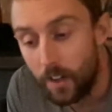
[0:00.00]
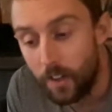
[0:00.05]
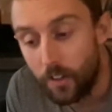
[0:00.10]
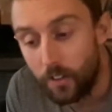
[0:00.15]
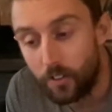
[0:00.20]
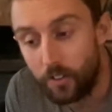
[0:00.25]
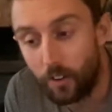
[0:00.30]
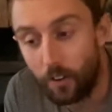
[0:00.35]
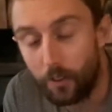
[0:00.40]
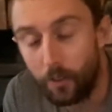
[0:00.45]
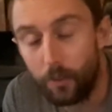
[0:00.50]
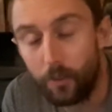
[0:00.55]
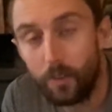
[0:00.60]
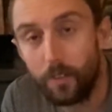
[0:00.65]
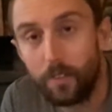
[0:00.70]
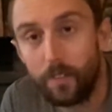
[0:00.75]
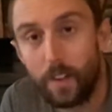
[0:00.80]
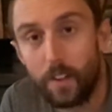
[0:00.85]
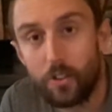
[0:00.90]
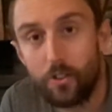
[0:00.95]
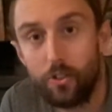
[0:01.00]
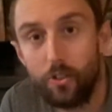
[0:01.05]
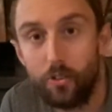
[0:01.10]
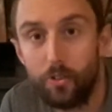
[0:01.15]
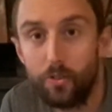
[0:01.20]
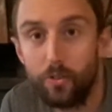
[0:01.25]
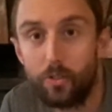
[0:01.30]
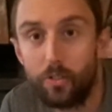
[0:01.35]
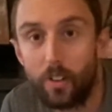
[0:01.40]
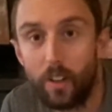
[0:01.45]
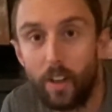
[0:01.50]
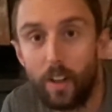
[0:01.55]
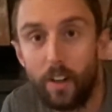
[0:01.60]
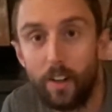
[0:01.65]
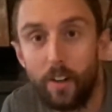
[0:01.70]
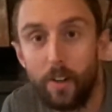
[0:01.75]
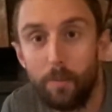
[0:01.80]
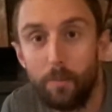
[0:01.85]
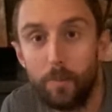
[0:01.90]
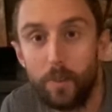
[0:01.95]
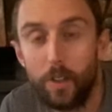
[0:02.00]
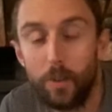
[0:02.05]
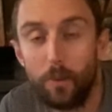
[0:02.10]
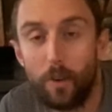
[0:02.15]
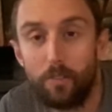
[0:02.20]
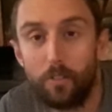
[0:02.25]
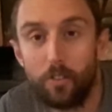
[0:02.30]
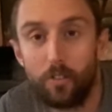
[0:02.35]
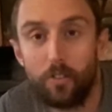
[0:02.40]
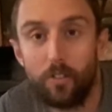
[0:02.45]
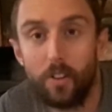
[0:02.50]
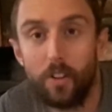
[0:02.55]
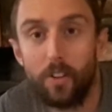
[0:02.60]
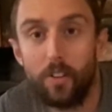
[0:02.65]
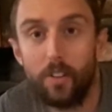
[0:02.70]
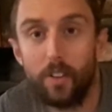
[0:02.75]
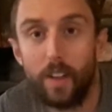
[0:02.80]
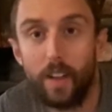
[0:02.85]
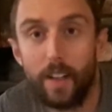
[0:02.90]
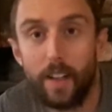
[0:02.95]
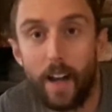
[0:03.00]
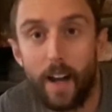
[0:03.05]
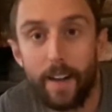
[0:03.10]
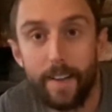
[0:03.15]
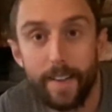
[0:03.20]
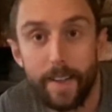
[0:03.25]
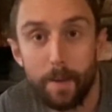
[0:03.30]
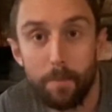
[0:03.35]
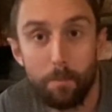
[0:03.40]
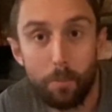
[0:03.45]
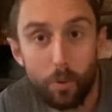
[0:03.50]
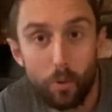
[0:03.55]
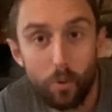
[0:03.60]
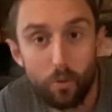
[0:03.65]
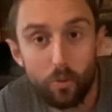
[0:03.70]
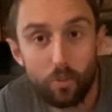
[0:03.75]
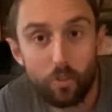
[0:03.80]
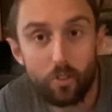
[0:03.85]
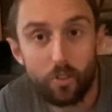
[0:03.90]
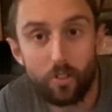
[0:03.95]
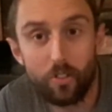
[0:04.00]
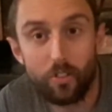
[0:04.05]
So that's shoes. You have also got like hiking boots.